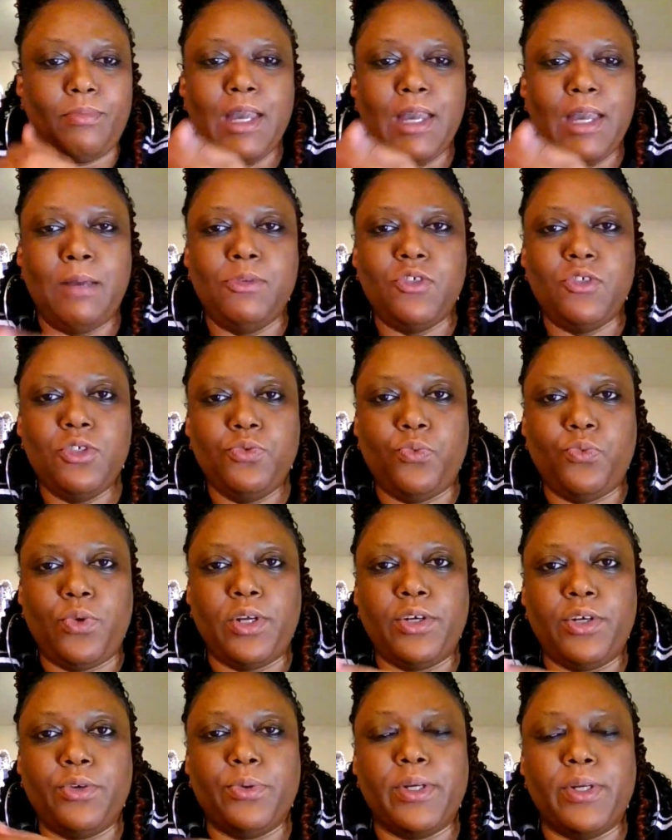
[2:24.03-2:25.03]
I'm just
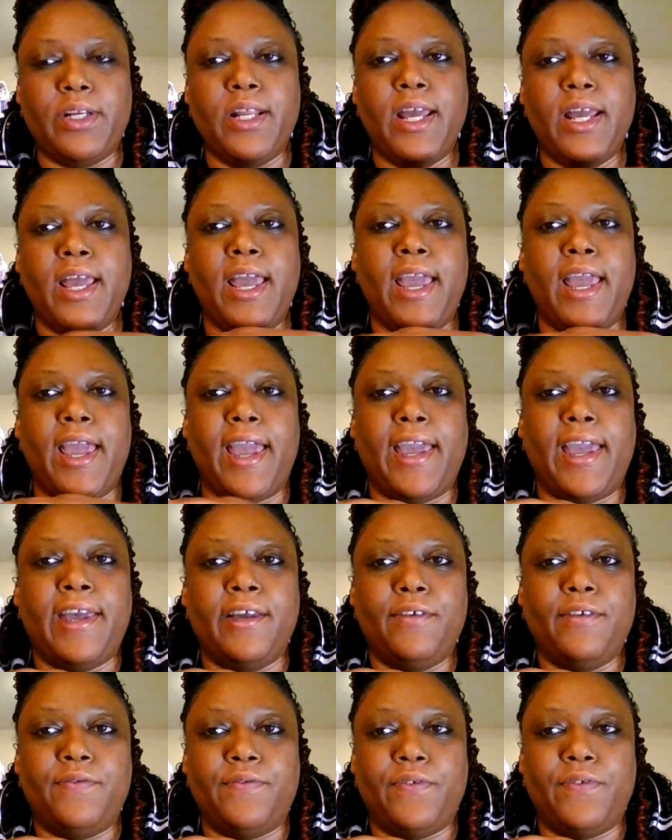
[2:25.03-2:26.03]
wondering
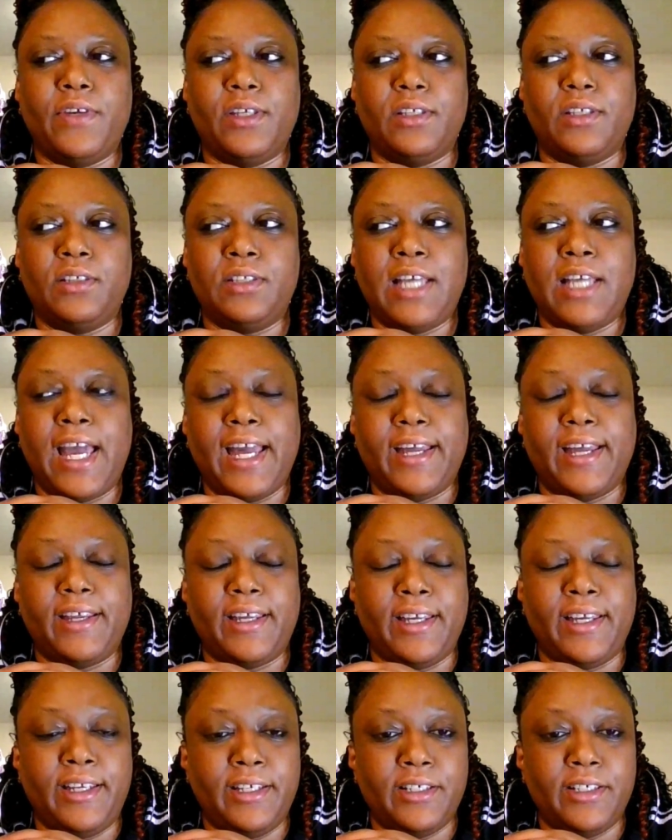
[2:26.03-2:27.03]
if that
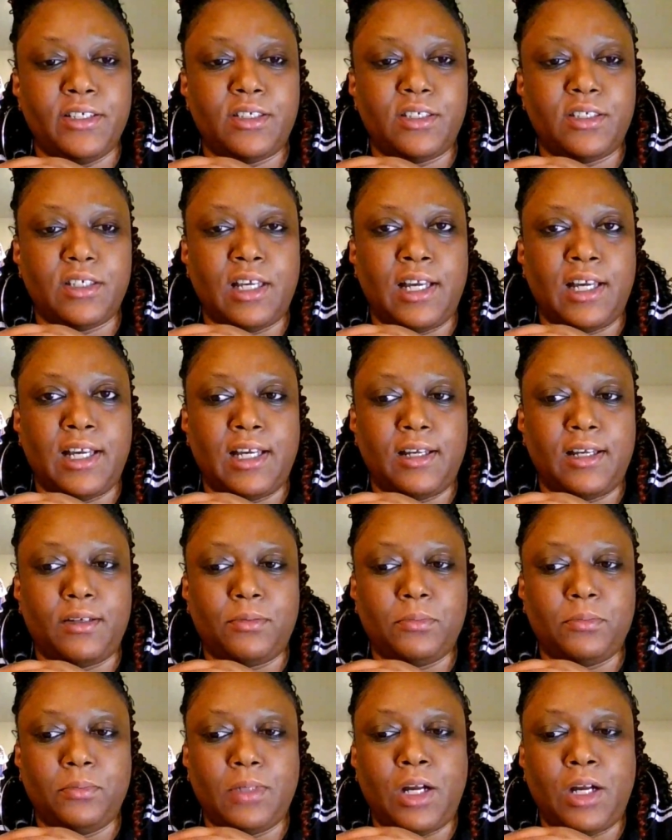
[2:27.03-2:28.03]
is
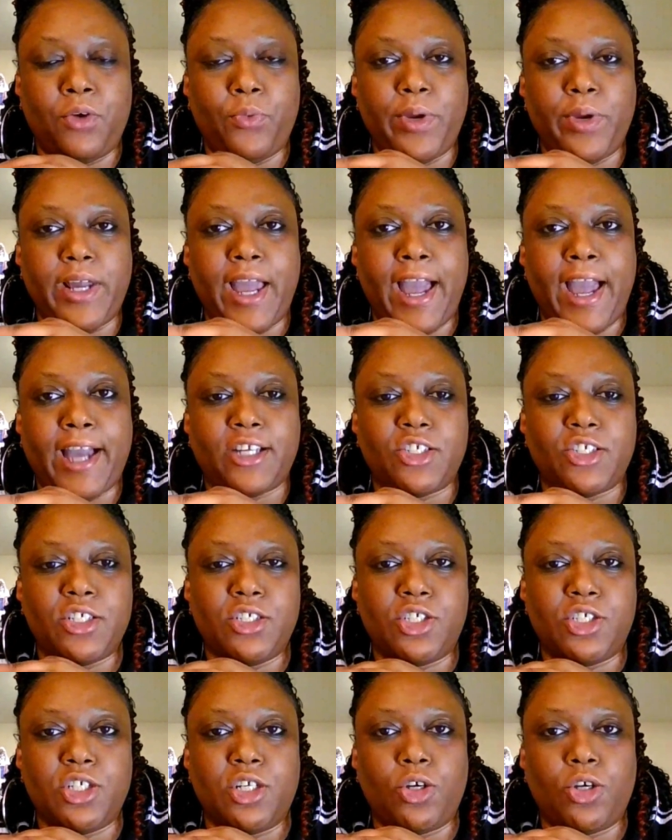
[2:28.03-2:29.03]
a reaction
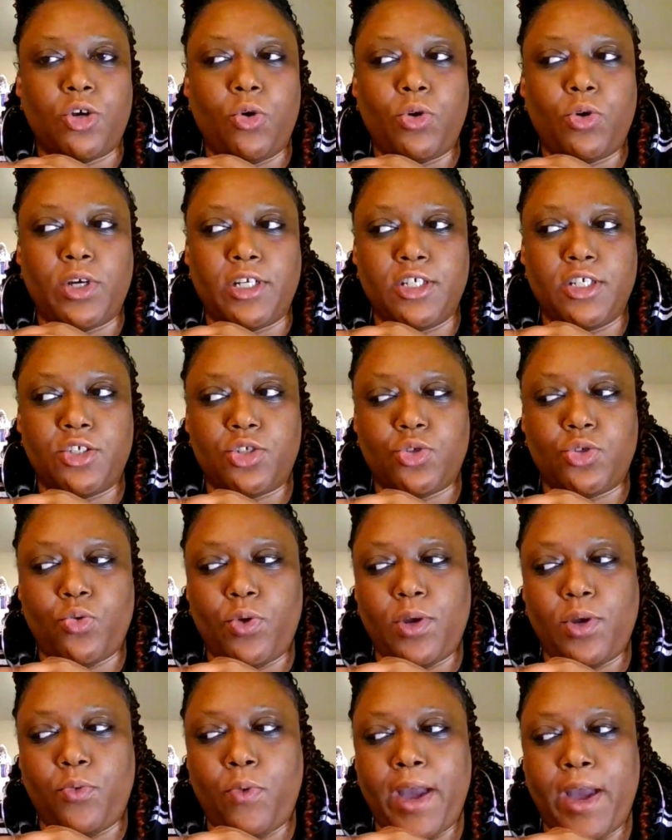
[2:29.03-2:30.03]
to the coconut
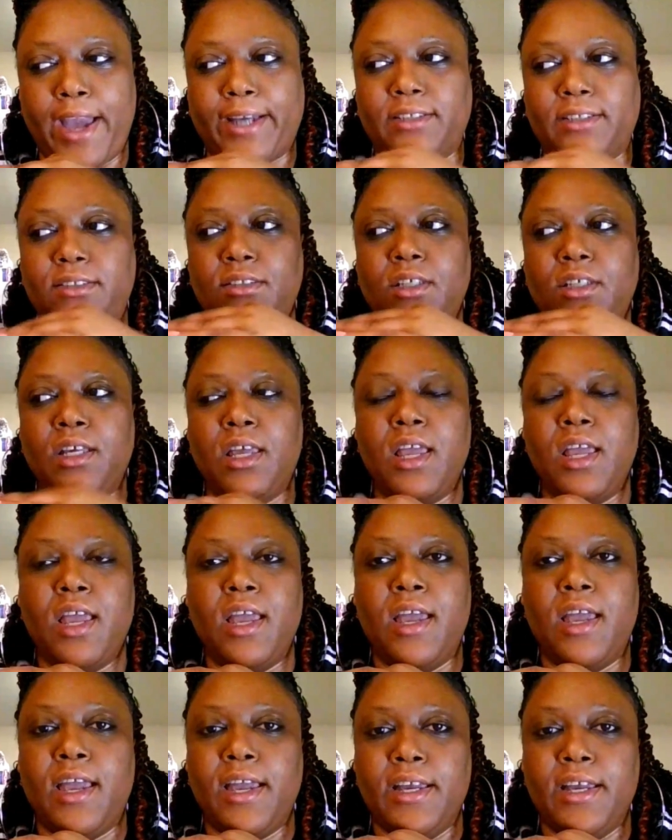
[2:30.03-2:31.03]
soy wax.
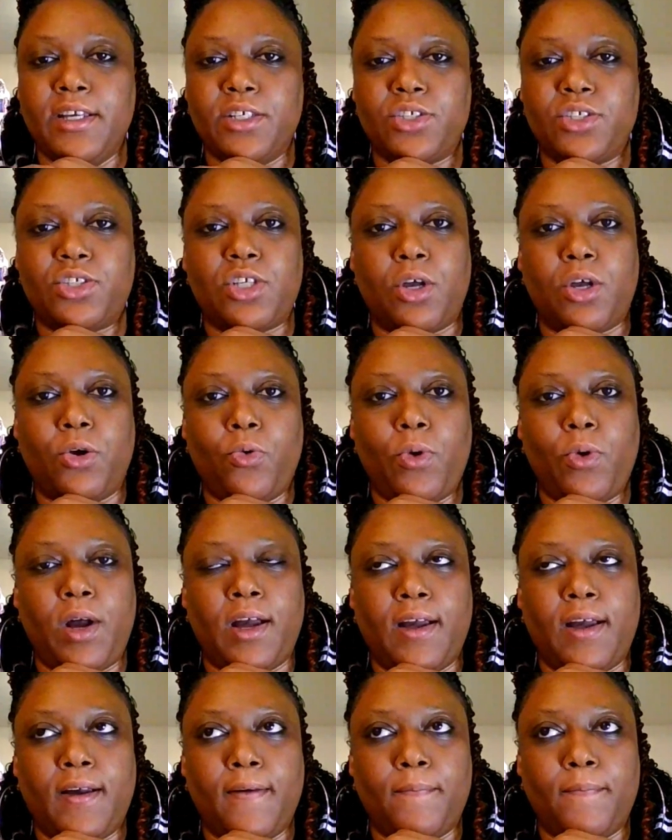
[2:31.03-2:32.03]

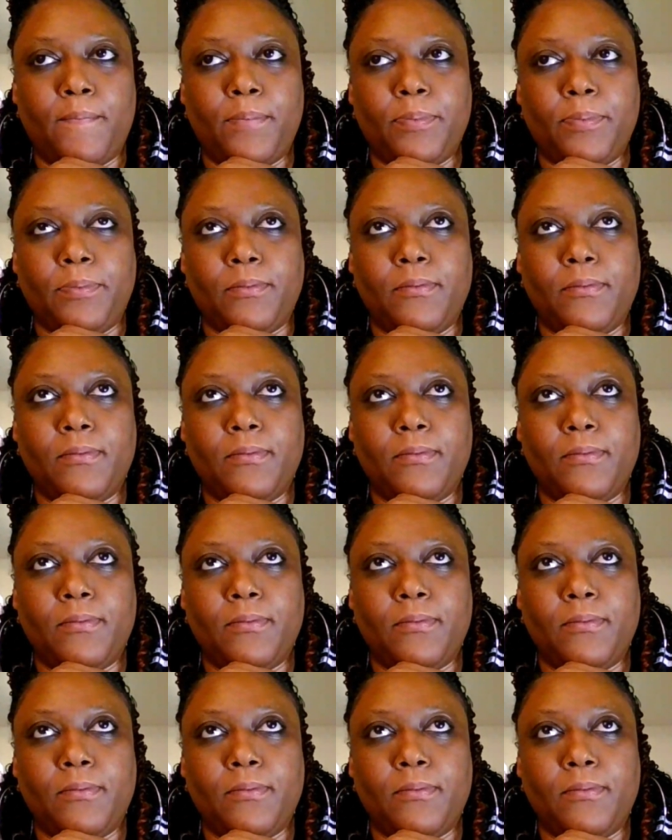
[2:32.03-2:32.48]
So